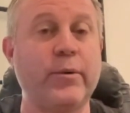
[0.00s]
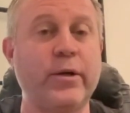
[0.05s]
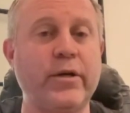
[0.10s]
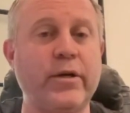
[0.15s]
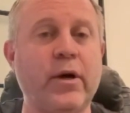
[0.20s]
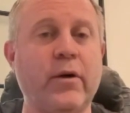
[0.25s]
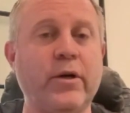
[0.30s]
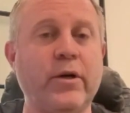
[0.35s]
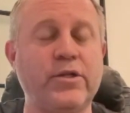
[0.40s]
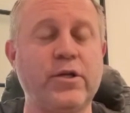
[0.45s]
We'd
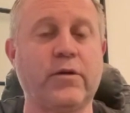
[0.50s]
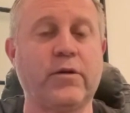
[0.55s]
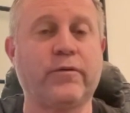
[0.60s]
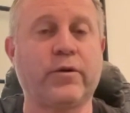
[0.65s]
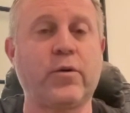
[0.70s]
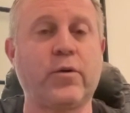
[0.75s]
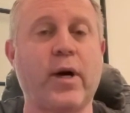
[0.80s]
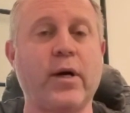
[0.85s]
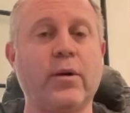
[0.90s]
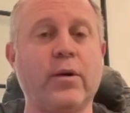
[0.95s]
known each other for
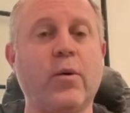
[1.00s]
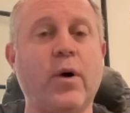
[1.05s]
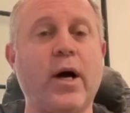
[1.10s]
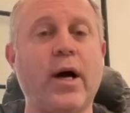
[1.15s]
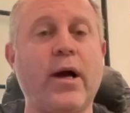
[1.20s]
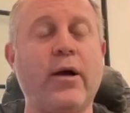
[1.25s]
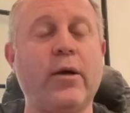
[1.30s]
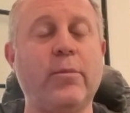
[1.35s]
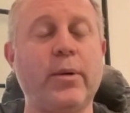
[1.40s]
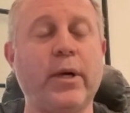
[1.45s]
quite a
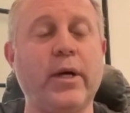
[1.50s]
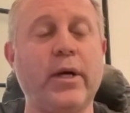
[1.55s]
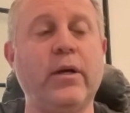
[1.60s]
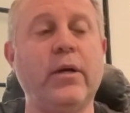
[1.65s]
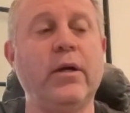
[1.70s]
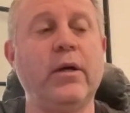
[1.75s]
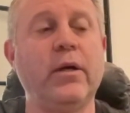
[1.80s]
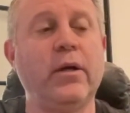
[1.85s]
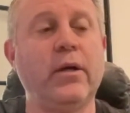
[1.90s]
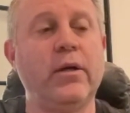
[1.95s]
while, but
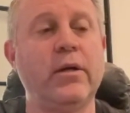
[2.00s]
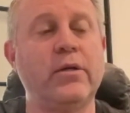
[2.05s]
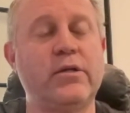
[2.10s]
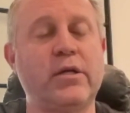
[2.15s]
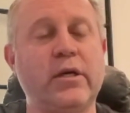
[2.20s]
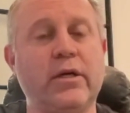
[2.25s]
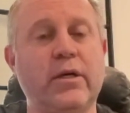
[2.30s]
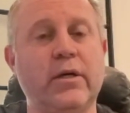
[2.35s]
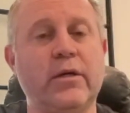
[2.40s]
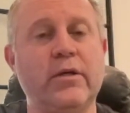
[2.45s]

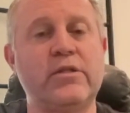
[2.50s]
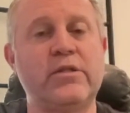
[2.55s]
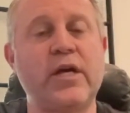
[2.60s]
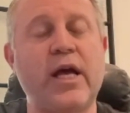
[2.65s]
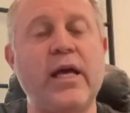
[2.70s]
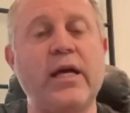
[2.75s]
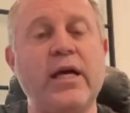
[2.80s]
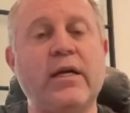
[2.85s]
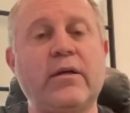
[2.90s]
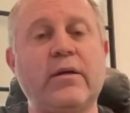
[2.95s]
to
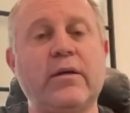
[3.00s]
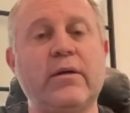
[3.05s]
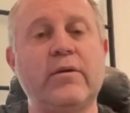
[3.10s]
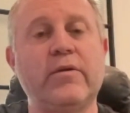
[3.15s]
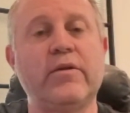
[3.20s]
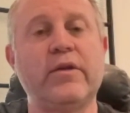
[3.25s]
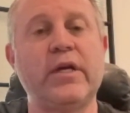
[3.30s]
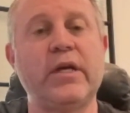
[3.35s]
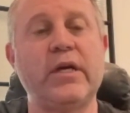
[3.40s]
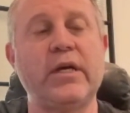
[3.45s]
take
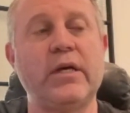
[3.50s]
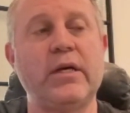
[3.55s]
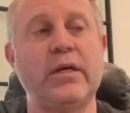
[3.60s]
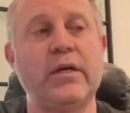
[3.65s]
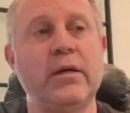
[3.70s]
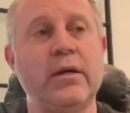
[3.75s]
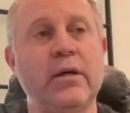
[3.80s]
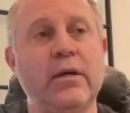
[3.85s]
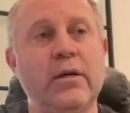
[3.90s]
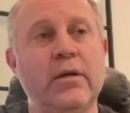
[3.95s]

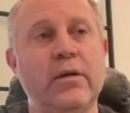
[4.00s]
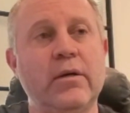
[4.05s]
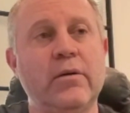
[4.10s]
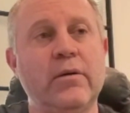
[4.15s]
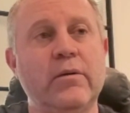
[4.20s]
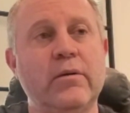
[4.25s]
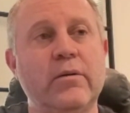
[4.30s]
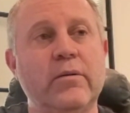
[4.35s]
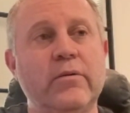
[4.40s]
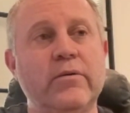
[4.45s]
the
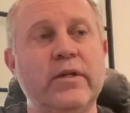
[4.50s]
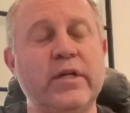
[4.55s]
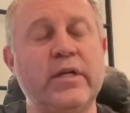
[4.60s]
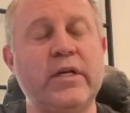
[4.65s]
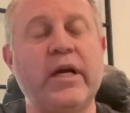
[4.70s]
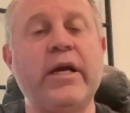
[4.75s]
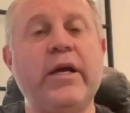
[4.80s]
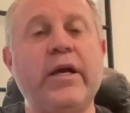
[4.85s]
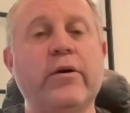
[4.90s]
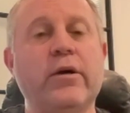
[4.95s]

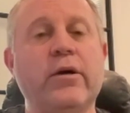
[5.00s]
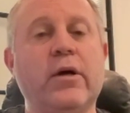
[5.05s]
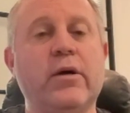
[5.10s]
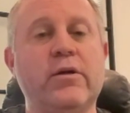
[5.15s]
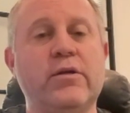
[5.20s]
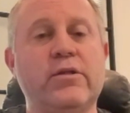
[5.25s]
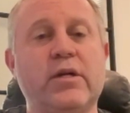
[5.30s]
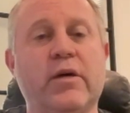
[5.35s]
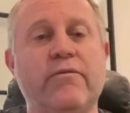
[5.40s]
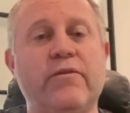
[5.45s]

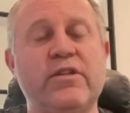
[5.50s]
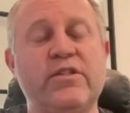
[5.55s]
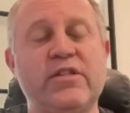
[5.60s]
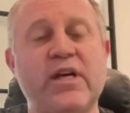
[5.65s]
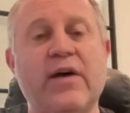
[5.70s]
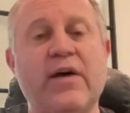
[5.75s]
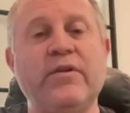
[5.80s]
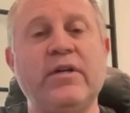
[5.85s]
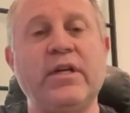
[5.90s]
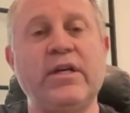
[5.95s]
heroes of the
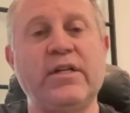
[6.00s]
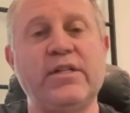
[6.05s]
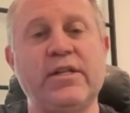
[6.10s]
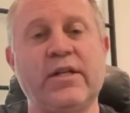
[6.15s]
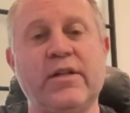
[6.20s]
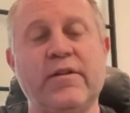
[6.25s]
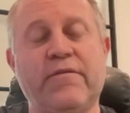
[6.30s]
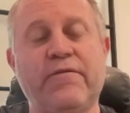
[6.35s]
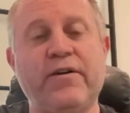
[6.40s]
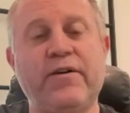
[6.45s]
70s
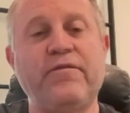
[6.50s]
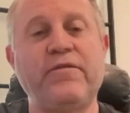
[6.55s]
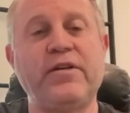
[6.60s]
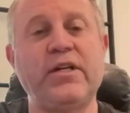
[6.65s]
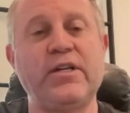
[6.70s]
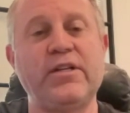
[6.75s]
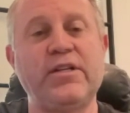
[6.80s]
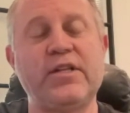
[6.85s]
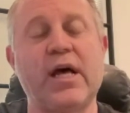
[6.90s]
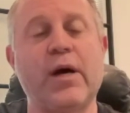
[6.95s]
and the
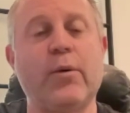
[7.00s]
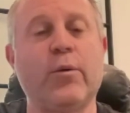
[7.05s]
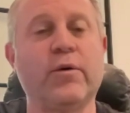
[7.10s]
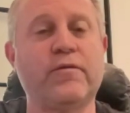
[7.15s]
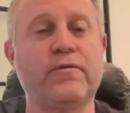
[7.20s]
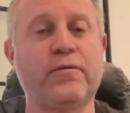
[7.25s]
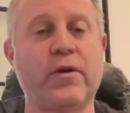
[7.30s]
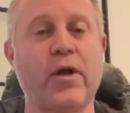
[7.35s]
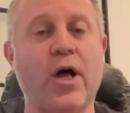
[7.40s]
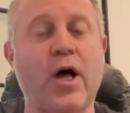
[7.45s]
50s that were
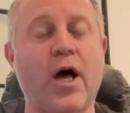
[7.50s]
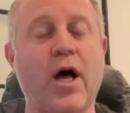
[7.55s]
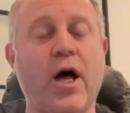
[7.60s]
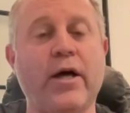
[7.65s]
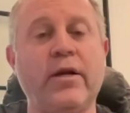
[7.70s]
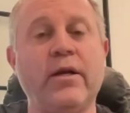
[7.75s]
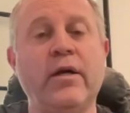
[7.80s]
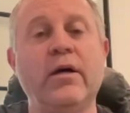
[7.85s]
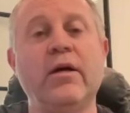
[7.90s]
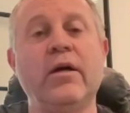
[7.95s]

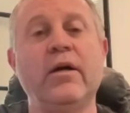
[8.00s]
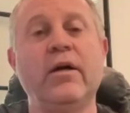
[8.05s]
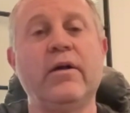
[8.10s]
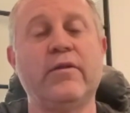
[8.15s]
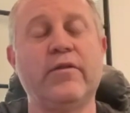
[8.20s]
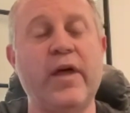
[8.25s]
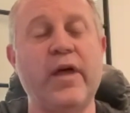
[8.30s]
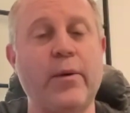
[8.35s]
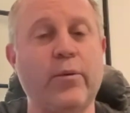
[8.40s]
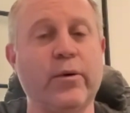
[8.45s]
flawed,
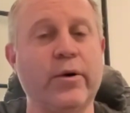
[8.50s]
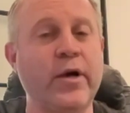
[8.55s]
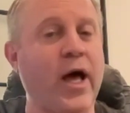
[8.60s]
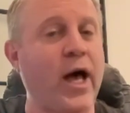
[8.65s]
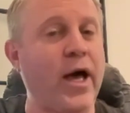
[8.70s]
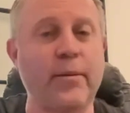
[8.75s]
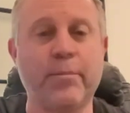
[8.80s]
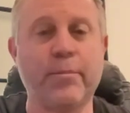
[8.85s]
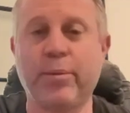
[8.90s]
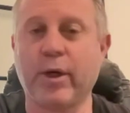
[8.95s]
they were
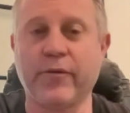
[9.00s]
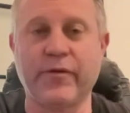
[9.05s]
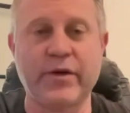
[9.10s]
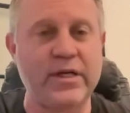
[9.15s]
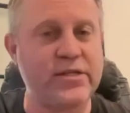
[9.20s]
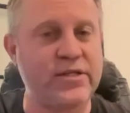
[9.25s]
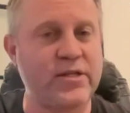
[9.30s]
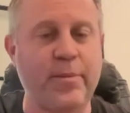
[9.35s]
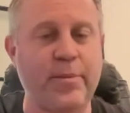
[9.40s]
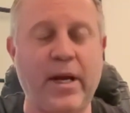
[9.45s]
not
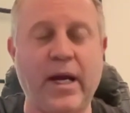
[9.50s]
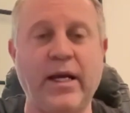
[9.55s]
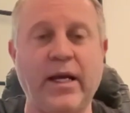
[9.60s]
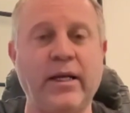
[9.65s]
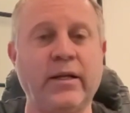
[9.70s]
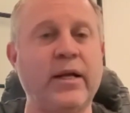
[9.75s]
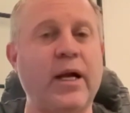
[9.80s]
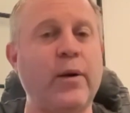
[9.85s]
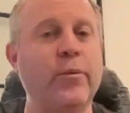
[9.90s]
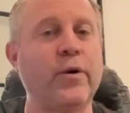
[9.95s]
impervious to
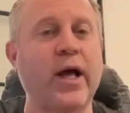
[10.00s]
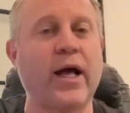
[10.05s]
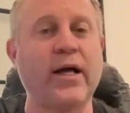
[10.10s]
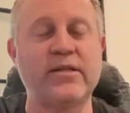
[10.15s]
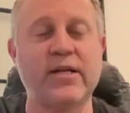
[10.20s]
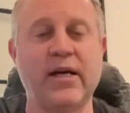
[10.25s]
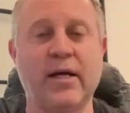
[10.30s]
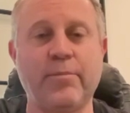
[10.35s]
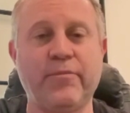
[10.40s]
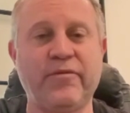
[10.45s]
pain, they were not
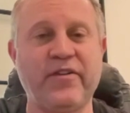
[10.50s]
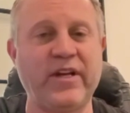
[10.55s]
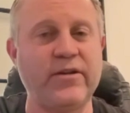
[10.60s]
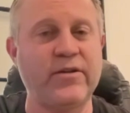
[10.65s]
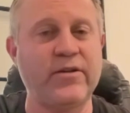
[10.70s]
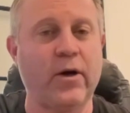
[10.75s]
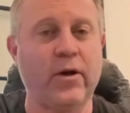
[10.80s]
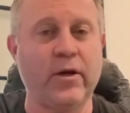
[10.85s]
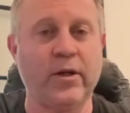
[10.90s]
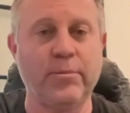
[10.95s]
10 feet
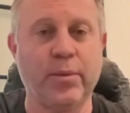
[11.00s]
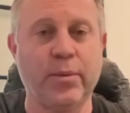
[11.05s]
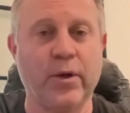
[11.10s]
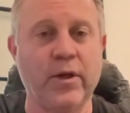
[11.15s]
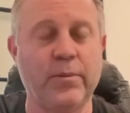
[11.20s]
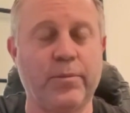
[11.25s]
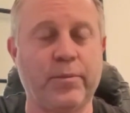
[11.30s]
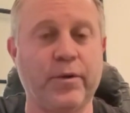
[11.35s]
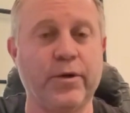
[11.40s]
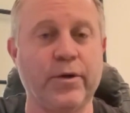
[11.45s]
tall and
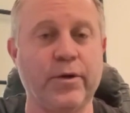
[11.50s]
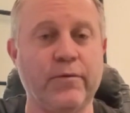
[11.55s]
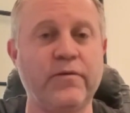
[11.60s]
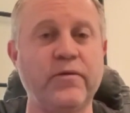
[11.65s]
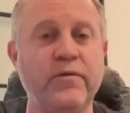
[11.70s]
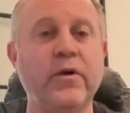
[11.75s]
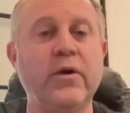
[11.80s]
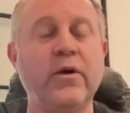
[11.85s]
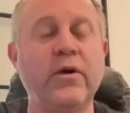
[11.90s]
bulletproof,